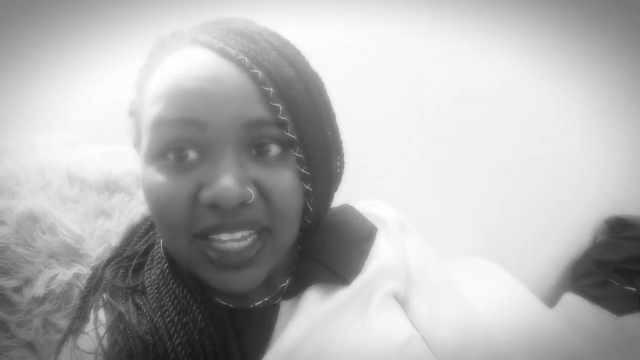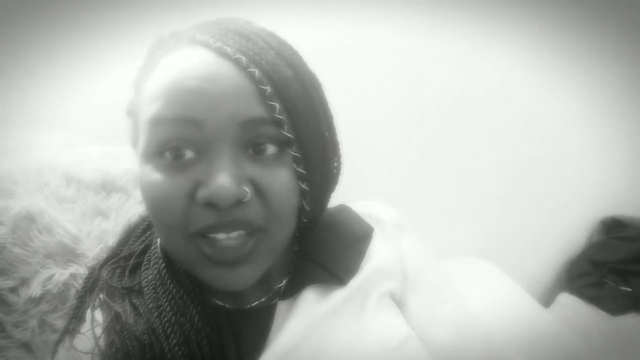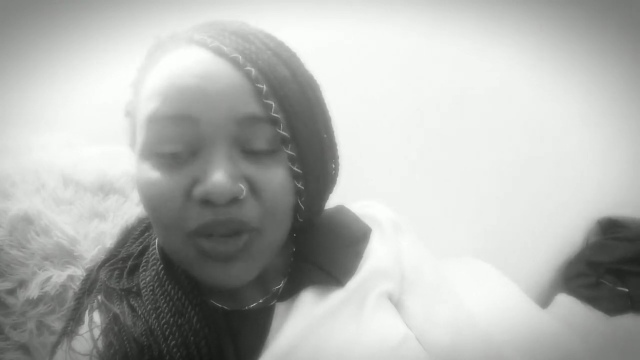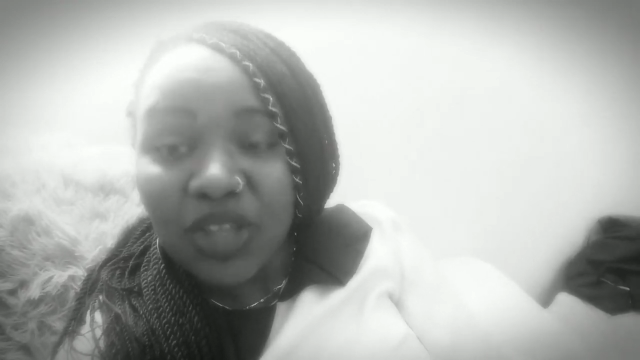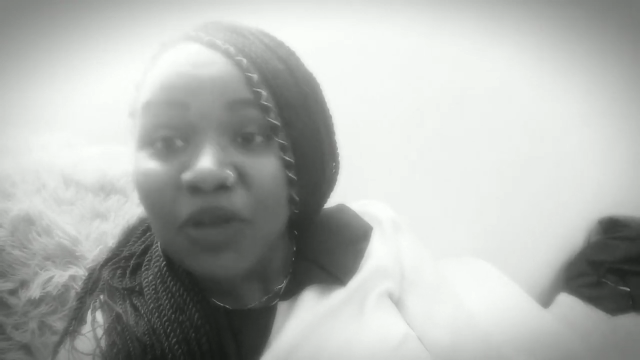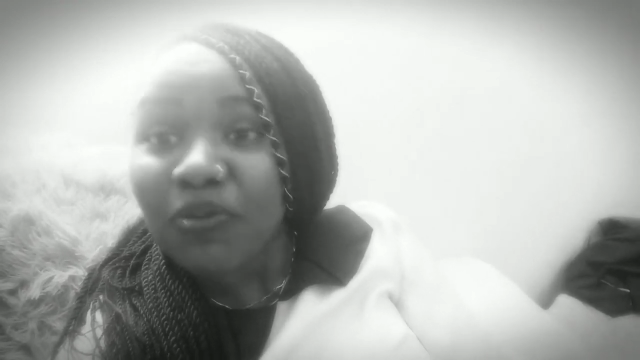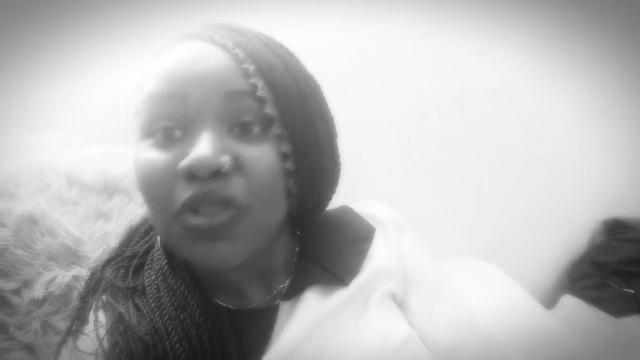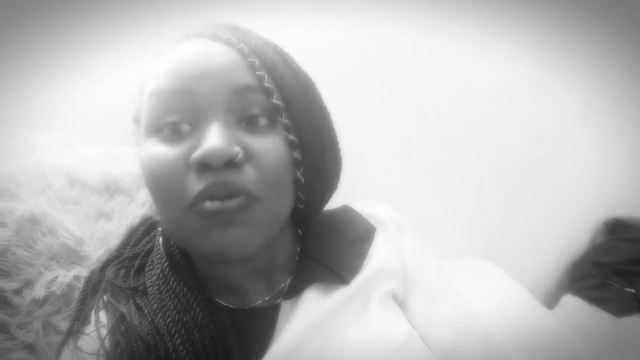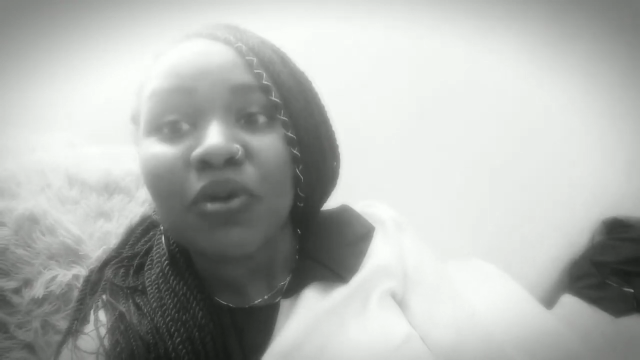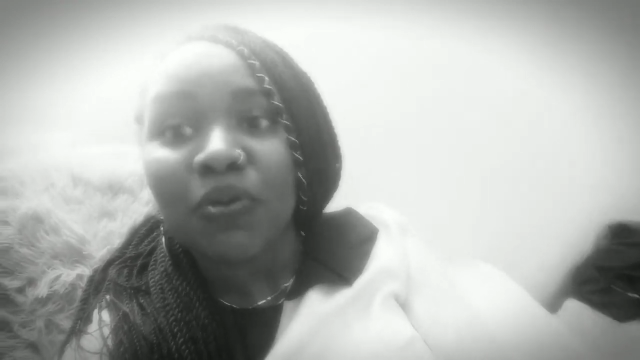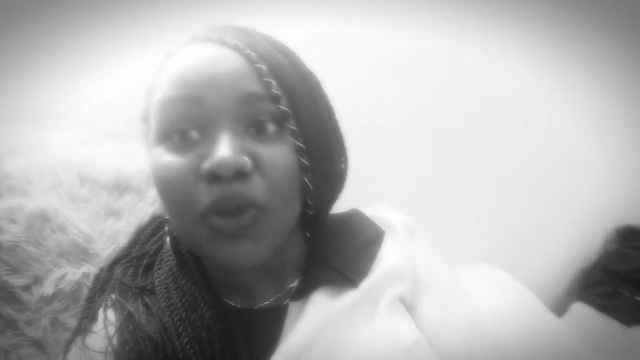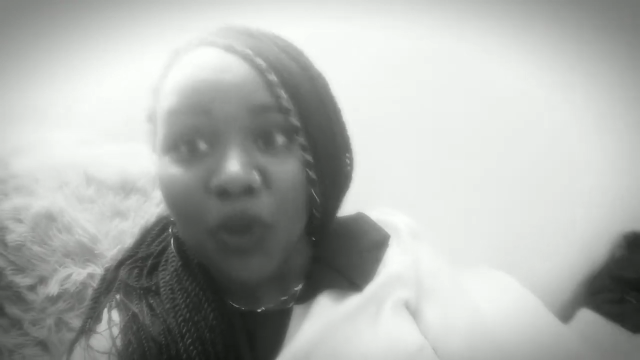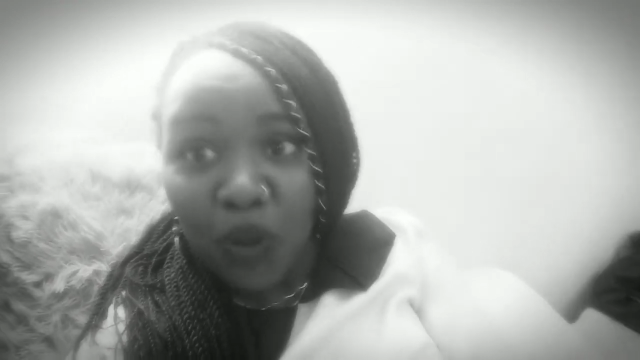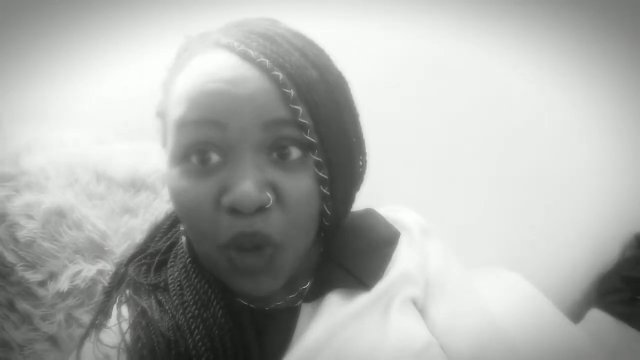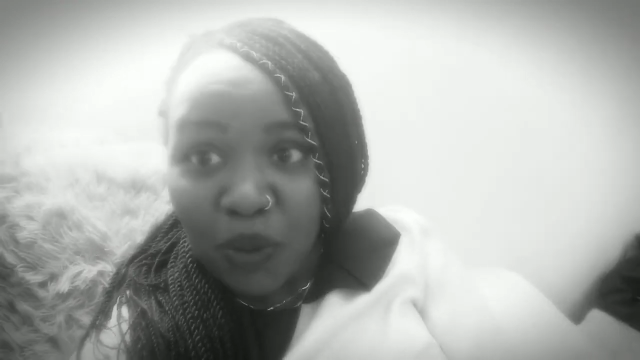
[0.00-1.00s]
You keep the baby
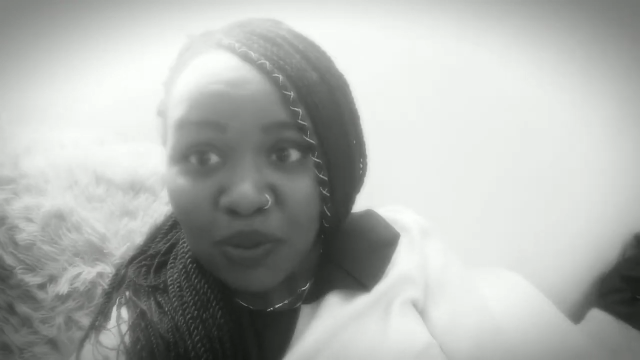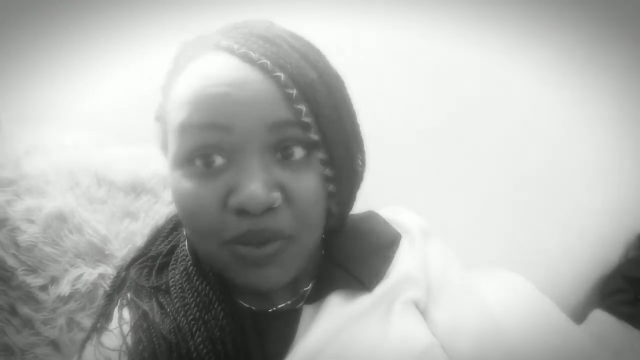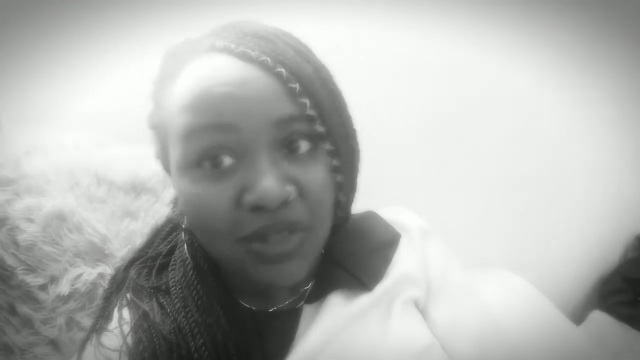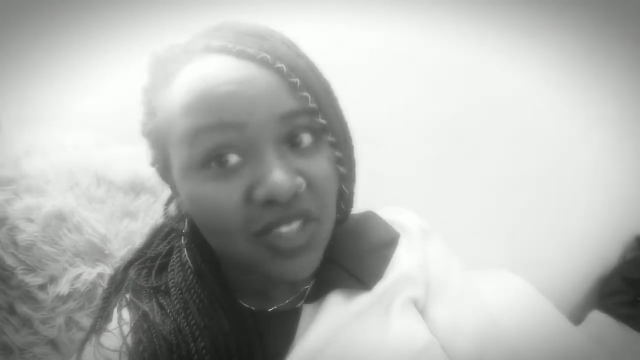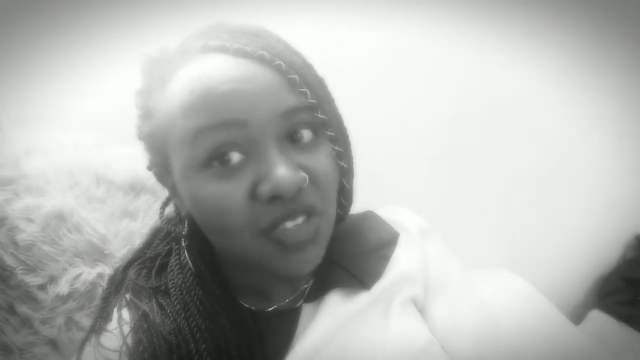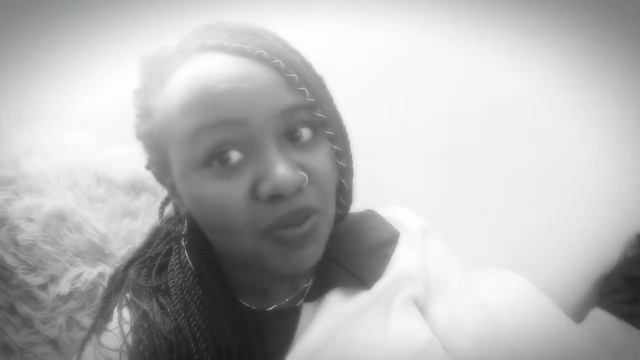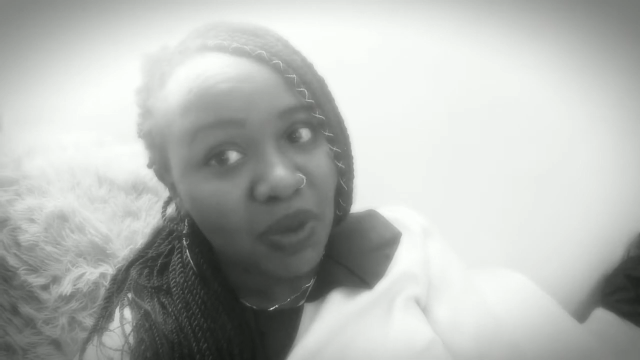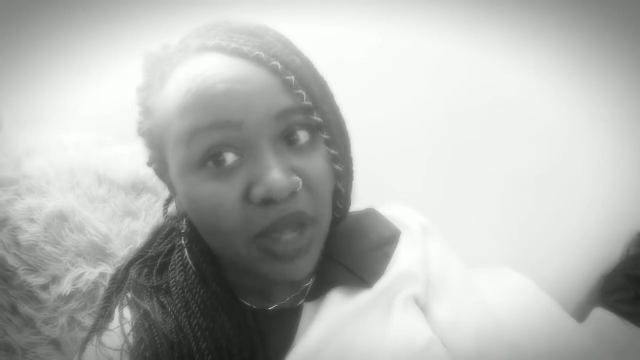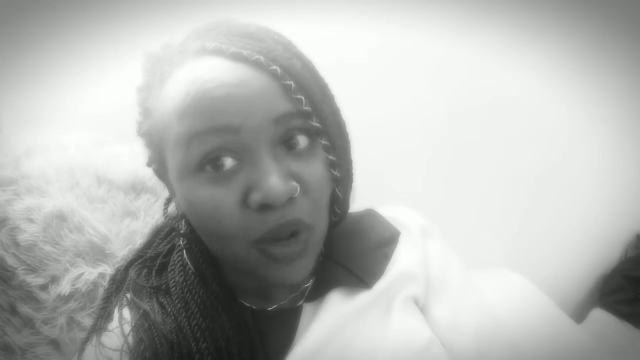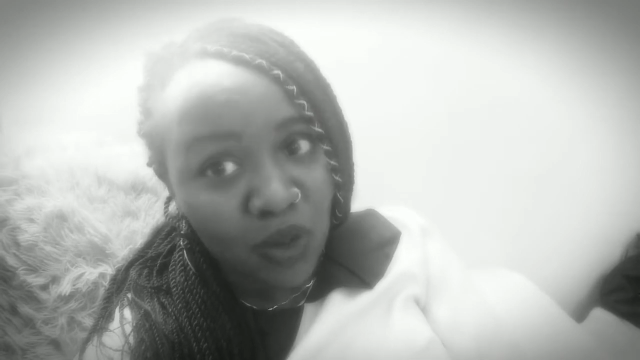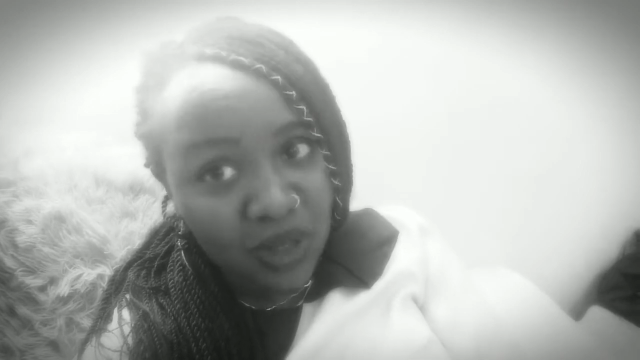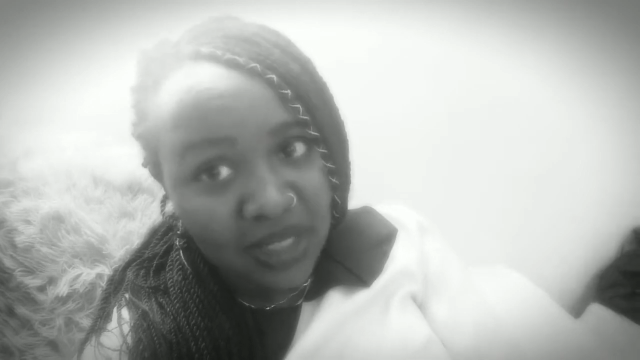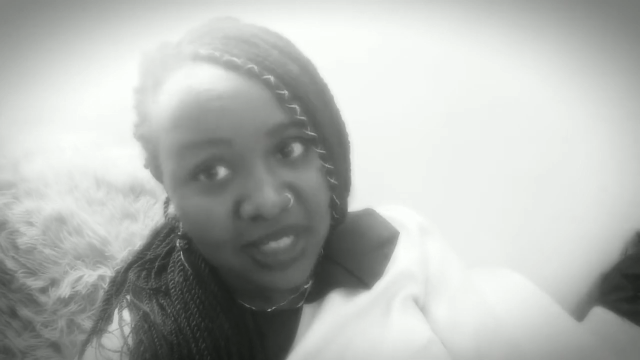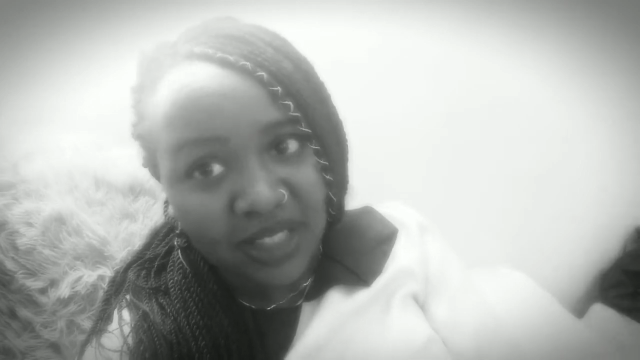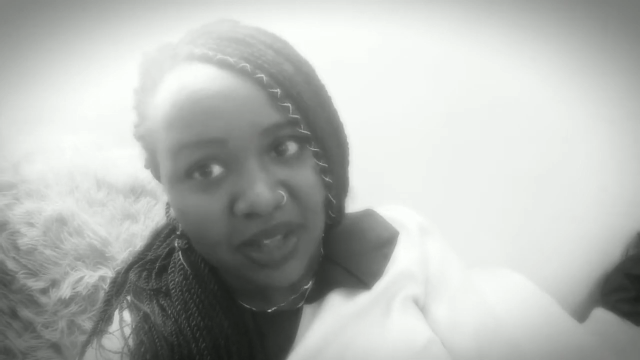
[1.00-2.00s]
warm just by
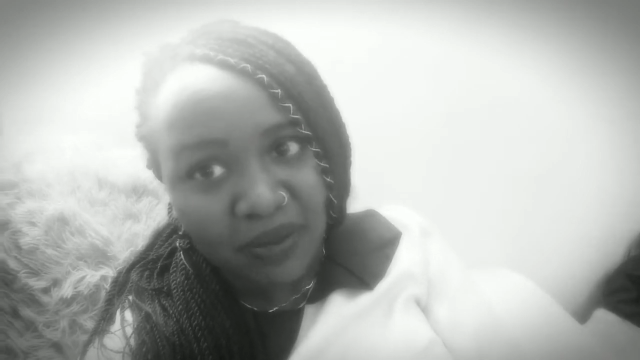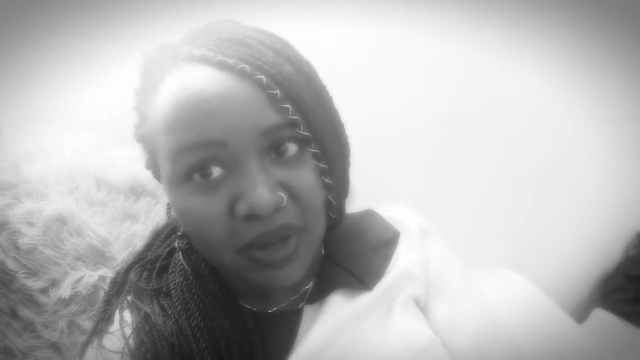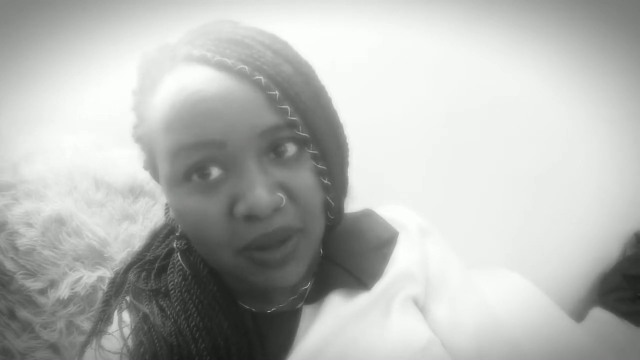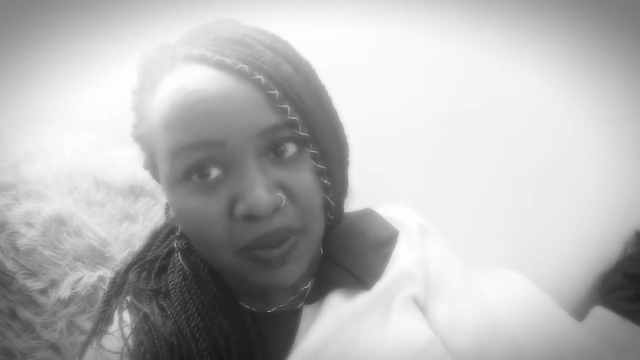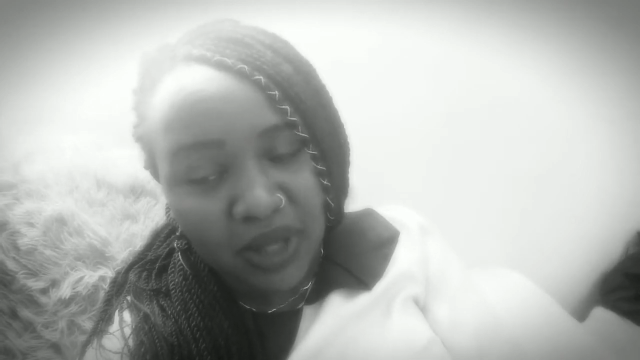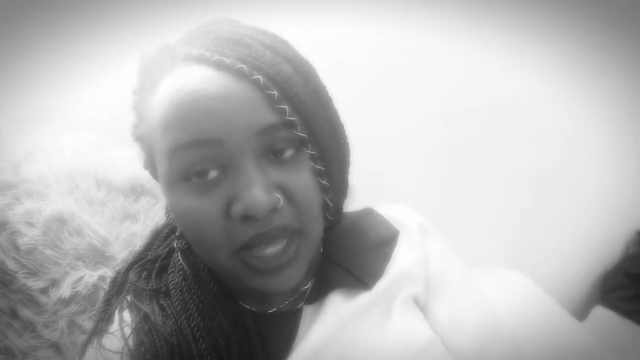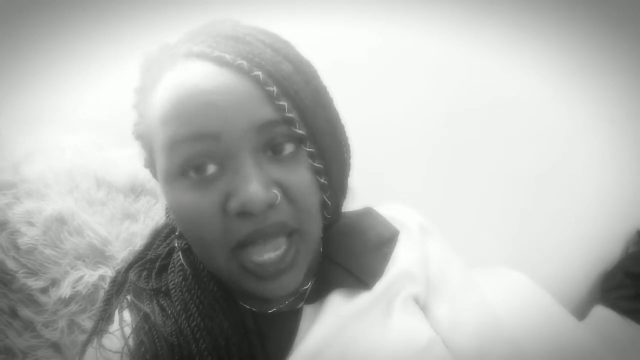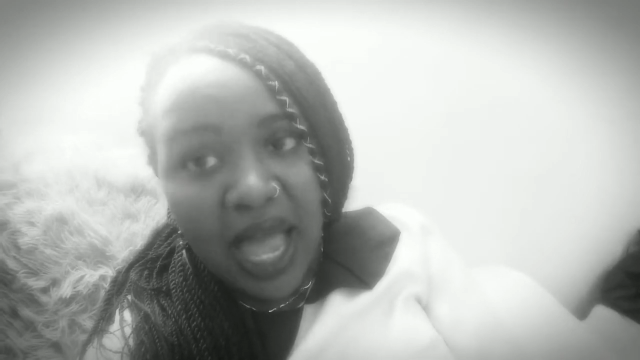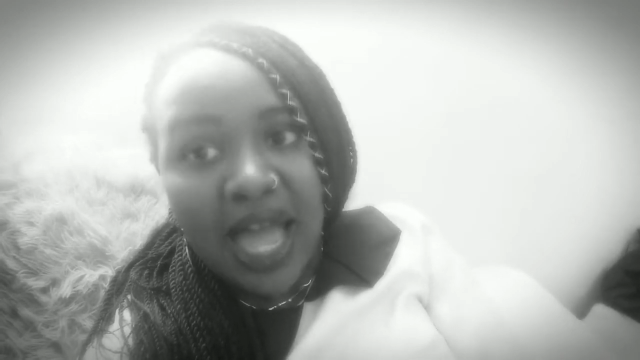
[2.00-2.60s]
holding the baby.